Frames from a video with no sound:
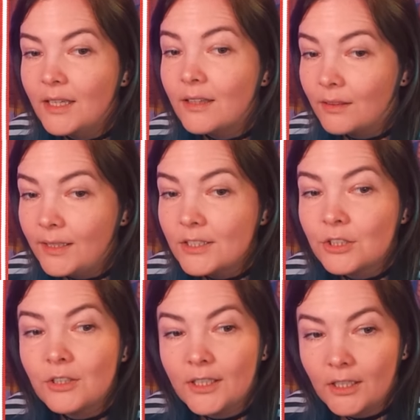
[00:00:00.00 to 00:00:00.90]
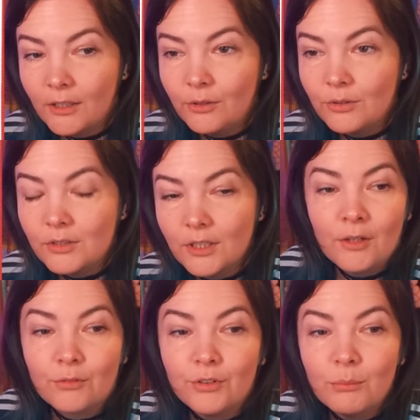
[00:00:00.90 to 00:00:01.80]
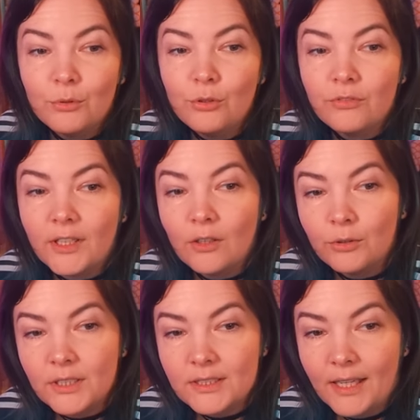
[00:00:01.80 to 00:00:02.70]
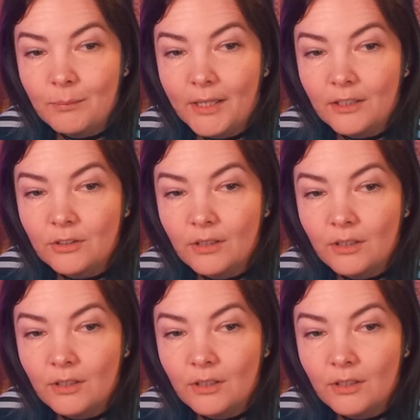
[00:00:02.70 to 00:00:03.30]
These could include removing or disabling